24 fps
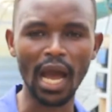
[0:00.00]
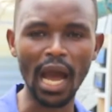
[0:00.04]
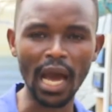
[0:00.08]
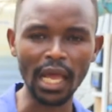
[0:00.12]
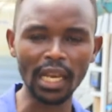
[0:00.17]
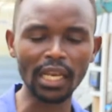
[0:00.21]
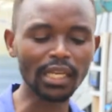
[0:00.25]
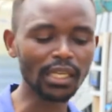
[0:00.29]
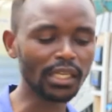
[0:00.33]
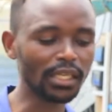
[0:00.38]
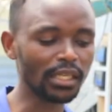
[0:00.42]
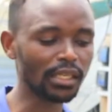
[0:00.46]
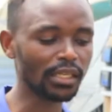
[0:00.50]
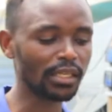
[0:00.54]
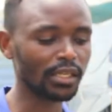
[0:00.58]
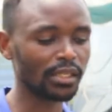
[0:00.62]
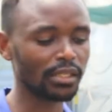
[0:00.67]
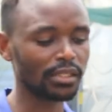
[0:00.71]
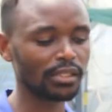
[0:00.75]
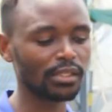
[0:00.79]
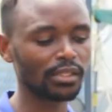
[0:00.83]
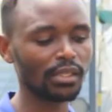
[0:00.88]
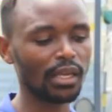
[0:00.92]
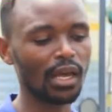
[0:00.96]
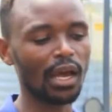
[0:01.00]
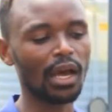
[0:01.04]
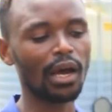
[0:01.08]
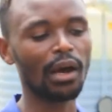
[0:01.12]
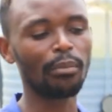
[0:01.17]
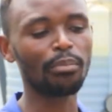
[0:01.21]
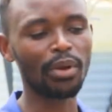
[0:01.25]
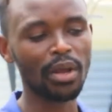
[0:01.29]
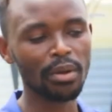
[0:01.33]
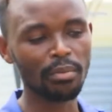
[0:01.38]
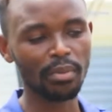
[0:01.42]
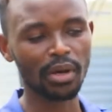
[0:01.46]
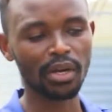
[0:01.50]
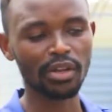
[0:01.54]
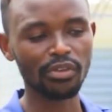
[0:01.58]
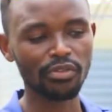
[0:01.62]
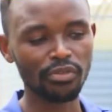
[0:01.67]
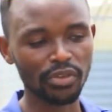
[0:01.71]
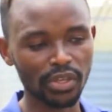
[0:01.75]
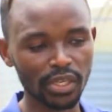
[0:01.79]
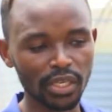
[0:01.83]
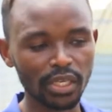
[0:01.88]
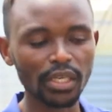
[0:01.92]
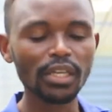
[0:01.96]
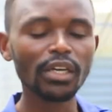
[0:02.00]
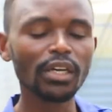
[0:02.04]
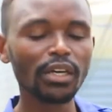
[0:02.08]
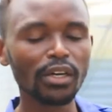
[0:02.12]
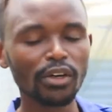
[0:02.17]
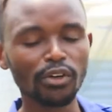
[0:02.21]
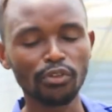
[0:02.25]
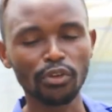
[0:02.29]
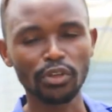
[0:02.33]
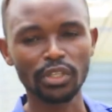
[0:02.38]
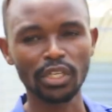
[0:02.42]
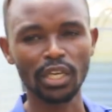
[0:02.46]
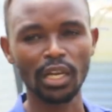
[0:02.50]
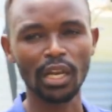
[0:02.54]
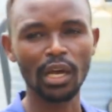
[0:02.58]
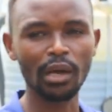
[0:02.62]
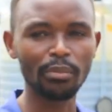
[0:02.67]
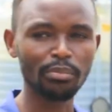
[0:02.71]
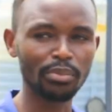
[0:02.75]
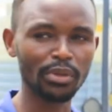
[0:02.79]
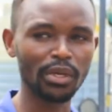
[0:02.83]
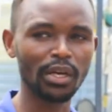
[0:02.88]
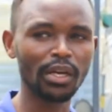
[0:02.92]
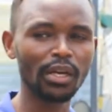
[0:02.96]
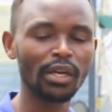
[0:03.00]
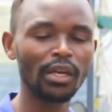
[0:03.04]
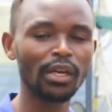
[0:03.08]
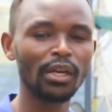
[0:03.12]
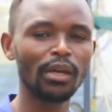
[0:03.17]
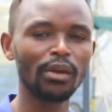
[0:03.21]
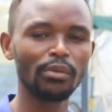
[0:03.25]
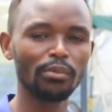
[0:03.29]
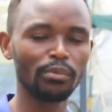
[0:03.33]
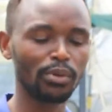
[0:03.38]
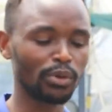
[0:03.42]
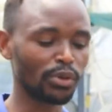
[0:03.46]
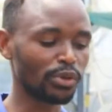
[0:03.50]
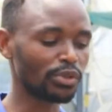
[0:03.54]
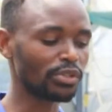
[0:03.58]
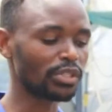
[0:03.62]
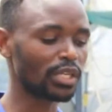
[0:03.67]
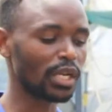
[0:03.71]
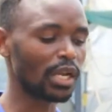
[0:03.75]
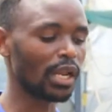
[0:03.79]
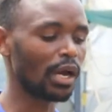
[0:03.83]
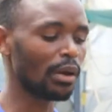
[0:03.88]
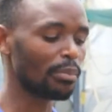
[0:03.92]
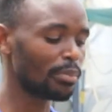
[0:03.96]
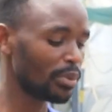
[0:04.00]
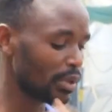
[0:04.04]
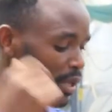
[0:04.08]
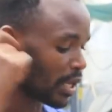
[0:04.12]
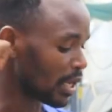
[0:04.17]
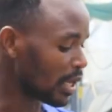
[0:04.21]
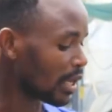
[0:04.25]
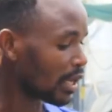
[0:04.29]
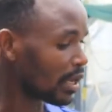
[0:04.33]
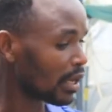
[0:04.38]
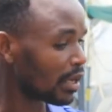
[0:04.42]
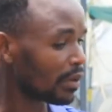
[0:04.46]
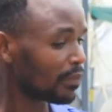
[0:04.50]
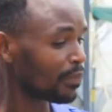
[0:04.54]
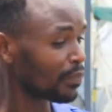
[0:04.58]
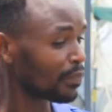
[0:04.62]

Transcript: Algae is a primary feed for tilapia, because tilapia